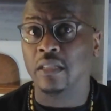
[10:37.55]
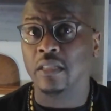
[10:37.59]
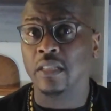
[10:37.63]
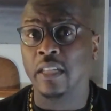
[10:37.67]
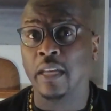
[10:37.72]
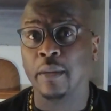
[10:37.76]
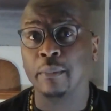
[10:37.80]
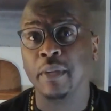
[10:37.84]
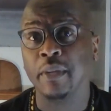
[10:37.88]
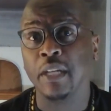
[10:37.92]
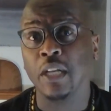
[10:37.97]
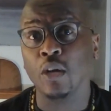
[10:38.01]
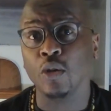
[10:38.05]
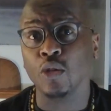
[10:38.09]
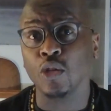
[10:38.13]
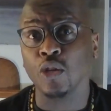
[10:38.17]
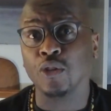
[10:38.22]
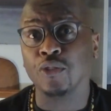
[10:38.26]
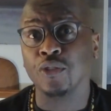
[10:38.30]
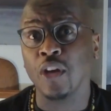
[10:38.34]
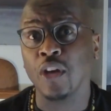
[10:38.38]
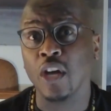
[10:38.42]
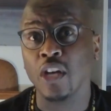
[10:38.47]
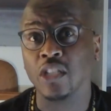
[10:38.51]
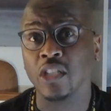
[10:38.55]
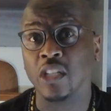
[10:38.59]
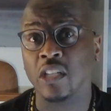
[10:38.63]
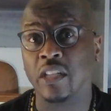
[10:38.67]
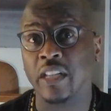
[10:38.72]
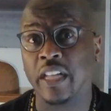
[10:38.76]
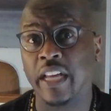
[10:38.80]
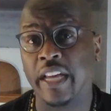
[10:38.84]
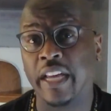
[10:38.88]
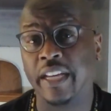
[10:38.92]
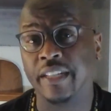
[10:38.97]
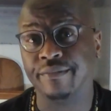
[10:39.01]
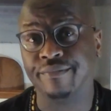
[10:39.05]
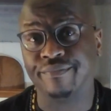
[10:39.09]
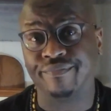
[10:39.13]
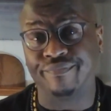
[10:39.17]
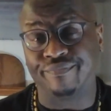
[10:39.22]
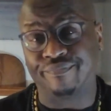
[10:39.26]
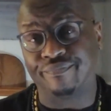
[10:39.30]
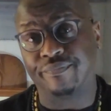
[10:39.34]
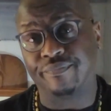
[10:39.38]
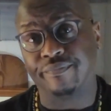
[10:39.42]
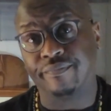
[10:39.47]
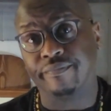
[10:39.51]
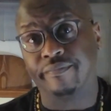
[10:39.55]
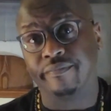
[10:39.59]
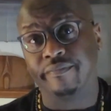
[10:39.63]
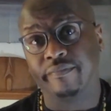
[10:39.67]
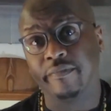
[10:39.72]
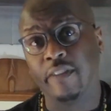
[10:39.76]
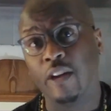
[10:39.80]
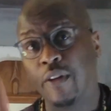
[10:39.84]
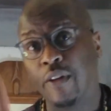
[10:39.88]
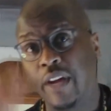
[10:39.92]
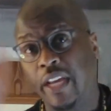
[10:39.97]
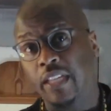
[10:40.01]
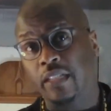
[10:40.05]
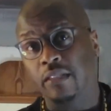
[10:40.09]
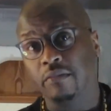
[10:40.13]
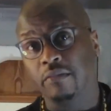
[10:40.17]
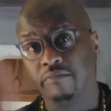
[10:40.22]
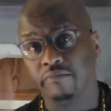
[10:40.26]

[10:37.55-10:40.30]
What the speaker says: let me know your thoughts on that. All right,